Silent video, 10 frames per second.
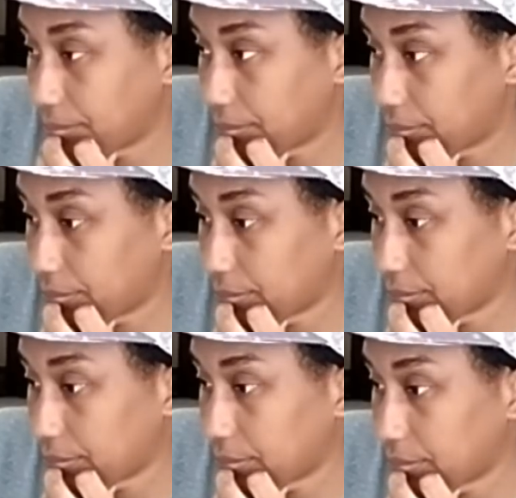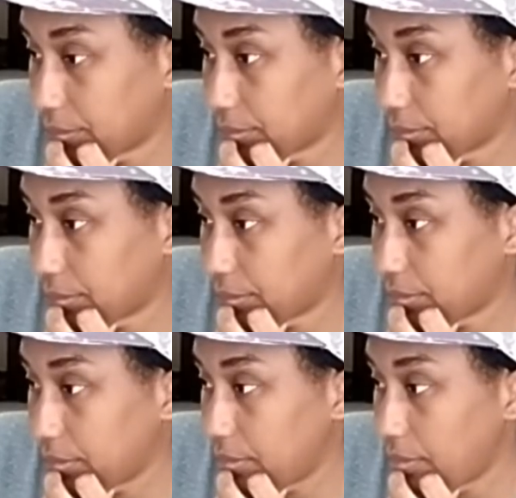
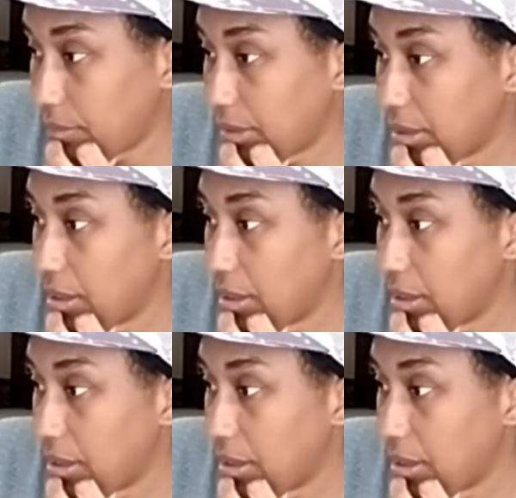[no speech]